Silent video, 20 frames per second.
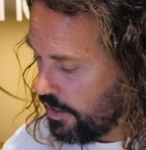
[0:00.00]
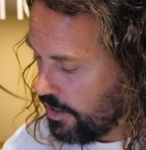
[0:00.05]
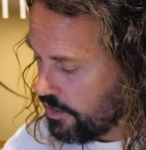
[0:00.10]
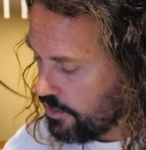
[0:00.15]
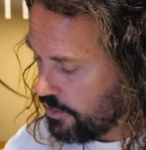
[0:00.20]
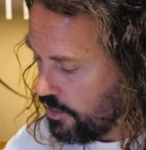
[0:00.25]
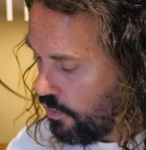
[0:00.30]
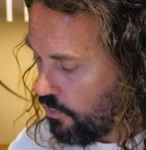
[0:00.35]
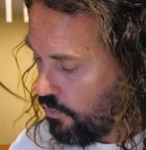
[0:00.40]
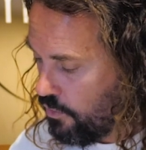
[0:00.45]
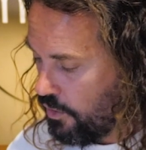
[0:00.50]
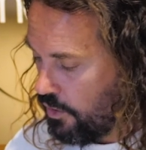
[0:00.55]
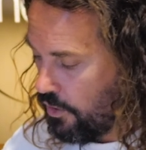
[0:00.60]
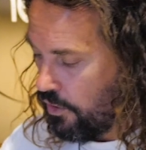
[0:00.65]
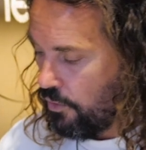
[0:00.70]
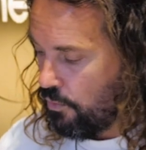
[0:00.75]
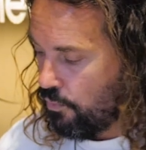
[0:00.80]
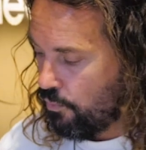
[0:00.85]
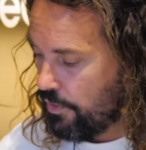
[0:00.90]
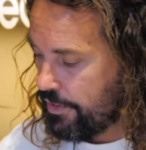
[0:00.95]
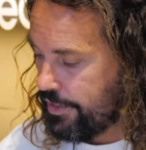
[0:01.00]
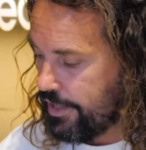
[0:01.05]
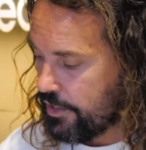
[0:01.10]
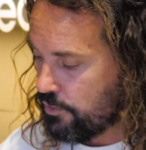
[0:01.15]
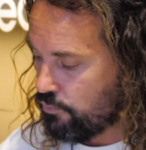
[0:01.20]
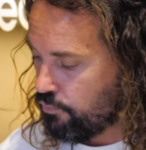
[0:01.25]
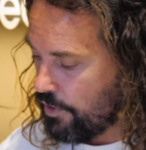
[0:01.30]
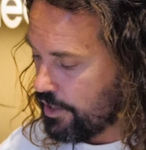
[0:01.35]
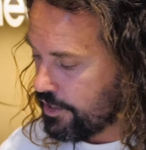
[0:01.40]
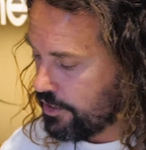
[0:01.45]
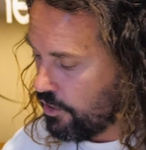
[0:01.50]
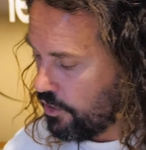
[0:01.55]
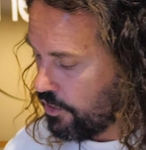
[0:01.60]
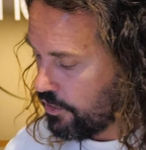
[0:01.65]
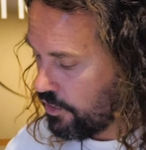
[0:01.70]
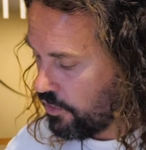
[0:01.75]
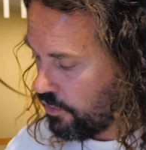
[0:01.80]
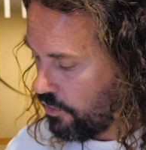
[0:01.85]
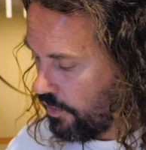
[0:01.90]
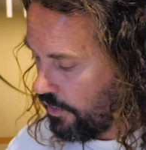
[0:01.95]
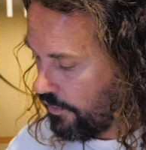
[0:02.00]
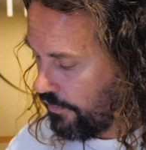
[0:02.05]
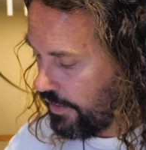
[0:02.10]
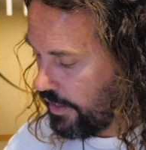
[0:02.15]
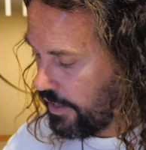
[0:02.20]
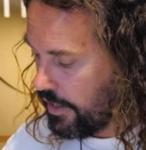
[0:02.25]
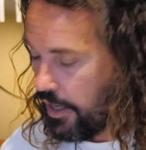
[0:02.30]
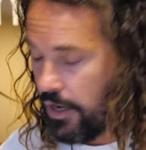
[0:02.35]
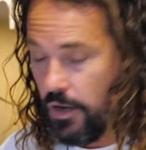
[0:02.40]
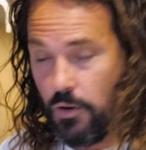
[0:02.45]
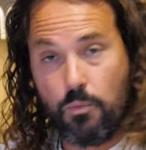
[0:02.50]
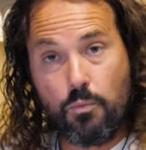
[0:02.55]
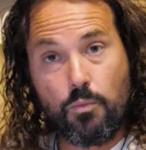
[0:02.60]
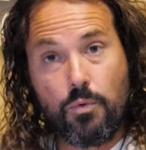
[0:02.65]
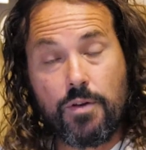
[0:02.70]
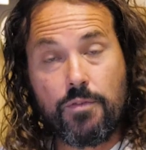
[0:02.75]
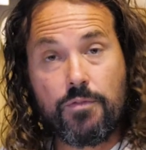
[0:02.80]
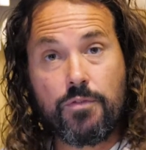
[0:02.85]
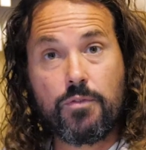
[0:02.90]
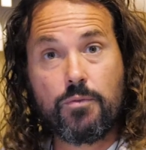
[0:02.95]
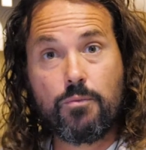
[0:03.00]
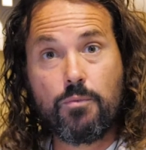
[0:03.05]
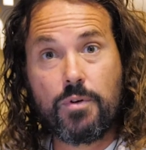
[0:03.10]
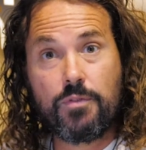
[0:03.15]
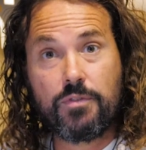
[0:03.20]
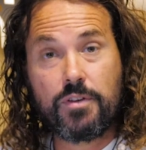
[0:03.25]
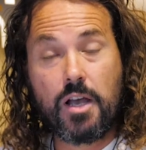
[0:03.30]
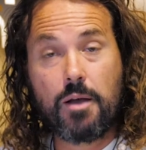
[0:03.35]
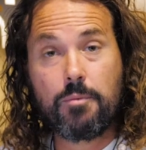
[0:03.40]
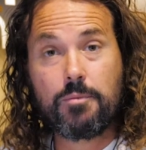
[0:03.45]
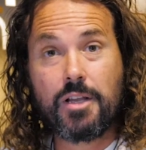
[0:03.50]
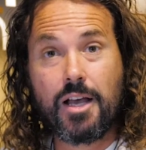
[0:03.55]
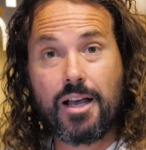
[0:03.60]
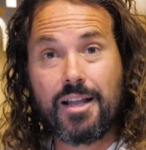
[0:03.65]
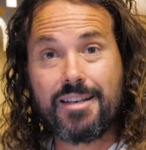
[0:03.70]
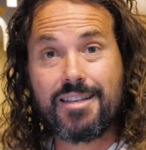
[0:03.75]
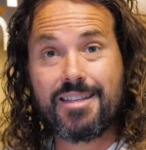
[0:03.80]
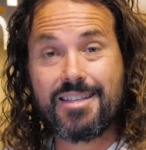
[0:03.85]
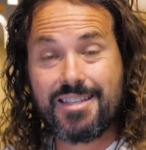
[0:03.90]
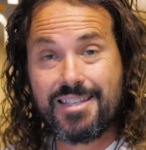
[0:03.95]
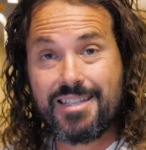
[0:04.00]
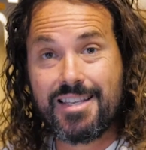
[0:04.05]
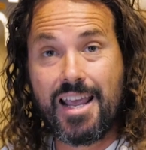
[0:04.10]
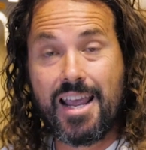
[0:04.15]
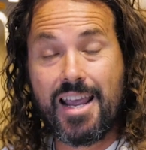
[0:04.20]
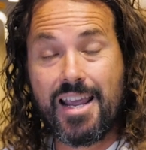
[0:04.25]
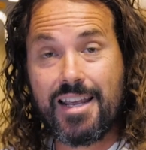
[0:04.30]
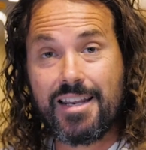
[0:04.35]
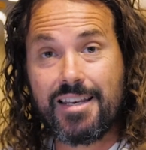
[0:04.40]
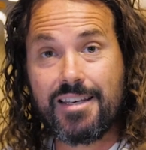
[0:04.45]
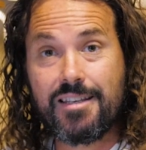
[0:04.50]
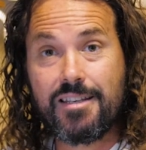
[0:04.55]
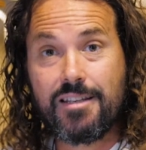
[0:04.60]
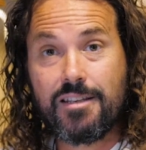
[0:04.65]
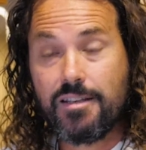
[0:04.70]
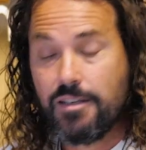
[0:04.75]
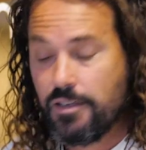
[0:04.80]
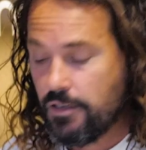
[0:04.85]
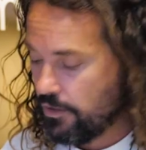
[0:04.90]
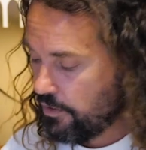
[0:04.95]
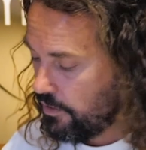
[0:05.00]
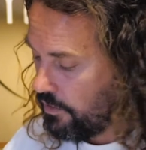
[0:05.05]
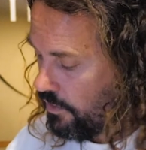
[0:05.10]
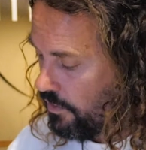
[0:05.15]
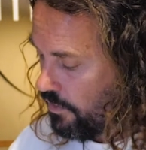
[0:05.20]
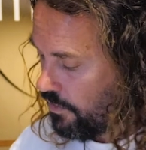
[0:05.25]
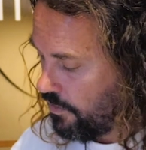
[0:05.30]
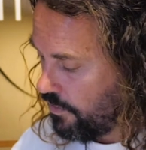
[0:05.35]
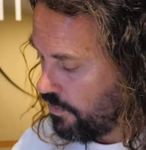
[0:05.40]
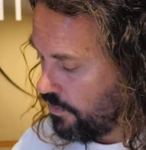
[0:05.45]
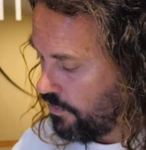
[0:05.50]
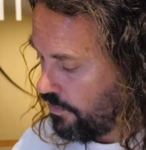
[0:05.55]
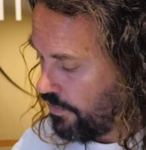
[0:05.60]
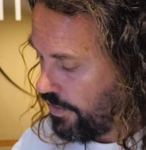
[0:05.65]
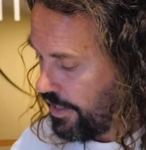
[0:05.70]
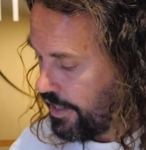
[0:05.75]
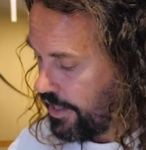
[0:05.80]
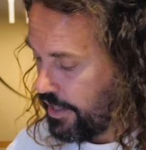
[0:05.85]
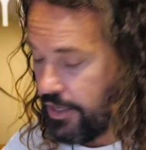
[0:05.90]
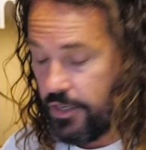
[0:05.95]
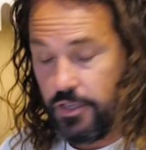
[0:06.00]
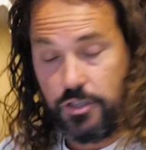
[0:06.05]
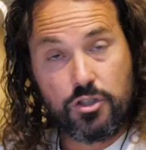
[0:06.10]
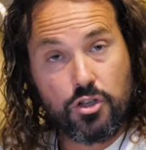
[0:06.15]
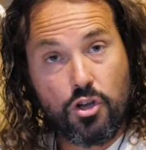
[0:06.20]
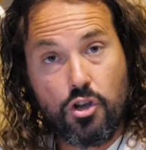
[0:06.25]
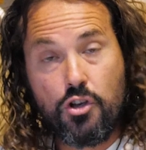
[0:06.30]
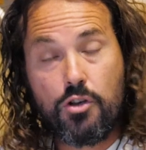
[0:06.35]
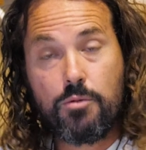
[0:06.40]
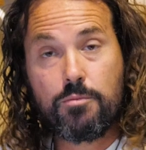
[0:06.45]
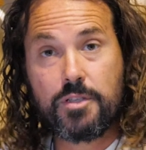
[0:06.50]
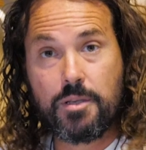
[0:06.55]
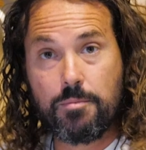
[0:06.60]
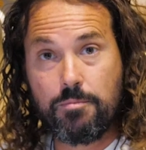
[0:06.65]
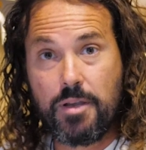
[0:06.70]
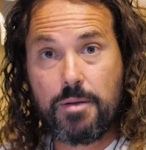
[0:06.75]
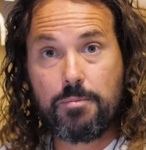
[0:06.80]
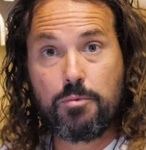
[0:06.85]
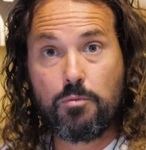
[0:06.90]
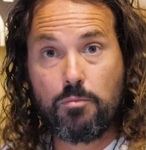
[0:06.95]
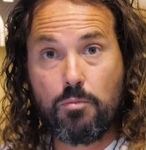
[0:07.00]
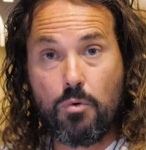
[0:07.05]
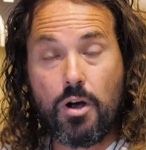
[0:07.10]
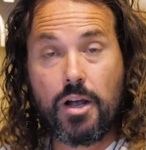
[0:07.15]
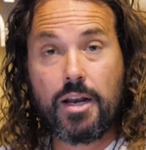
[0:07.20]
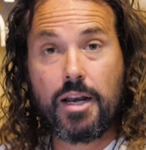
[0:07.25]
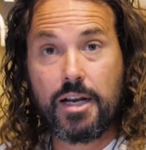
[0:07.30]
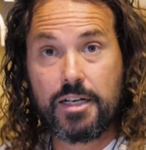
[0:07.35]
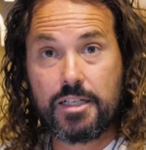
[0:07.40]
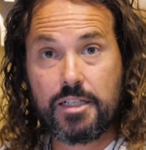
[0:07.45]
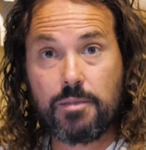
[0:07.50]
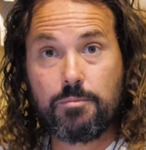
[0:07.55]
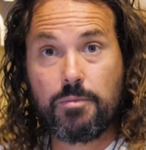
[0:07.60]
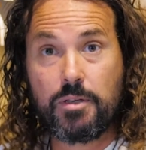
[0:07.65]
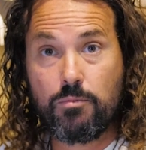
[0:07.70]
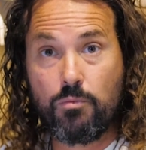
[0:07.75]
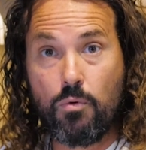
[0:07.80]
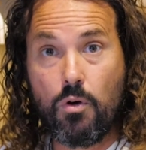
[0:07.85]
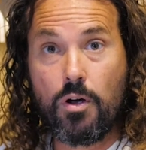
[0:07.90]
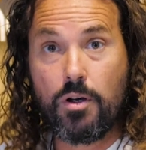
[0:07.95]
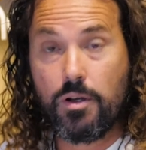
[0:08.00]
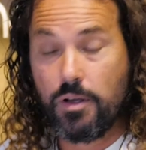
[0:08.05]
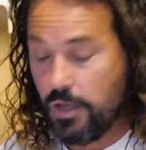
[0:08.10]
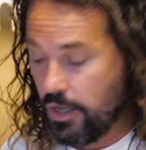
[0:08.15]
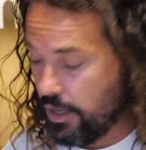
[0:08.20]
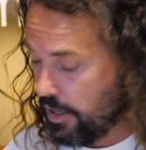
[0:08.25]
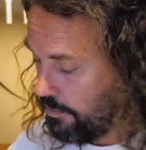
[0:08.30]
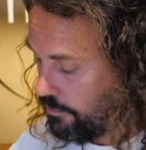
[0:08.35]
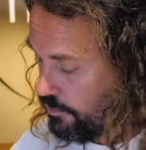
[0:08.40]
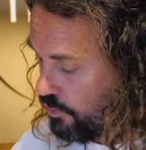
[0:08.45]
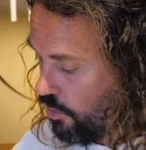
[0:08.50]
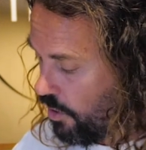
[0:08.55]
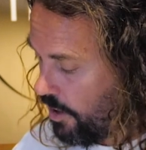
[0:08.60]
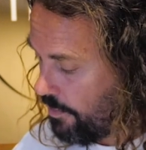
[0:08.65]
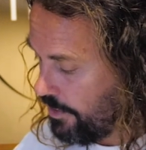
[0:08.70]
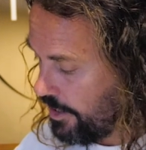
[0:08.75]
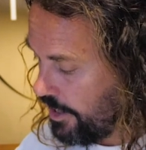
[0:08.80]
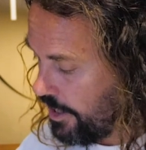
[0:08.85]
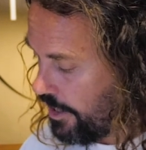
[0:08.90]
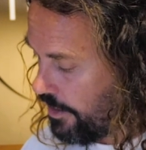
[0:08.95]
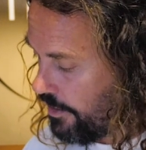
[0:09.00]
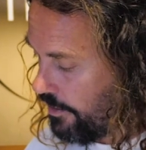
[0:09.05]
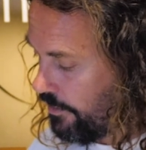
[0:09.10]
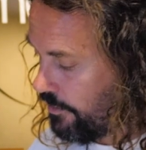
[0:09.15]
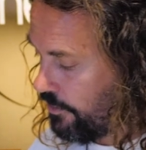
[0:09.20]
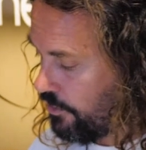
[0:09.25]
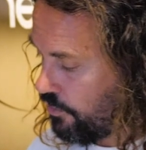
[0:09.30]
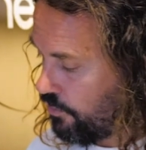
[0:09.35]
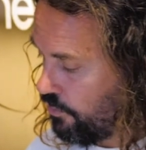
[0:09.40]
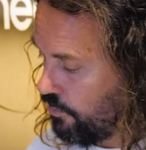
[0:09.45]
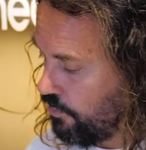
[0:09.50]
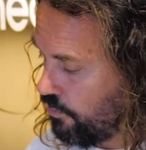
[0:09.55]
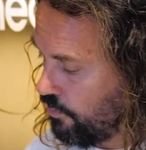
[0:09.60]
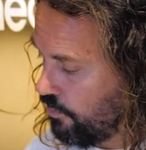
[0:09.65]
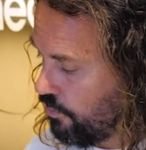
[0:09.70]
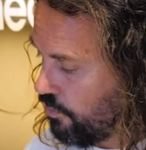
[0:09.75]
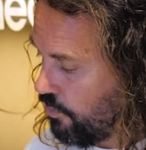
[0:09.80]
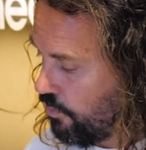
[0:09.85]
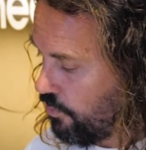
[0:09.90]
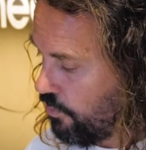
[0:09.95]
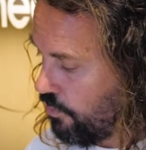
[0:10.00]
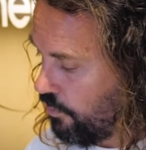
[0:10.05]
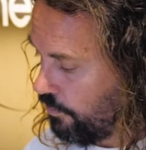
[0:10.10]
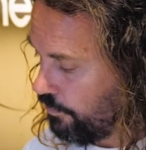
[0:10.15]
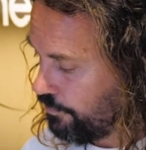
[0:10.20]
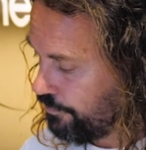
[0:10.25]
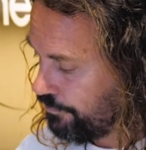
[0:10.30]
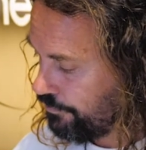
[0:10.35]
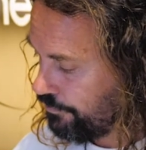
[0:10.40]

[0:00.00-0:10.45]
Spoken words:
So with this research kind of thing, we've come to understand the terms that people might actually be typing in to Google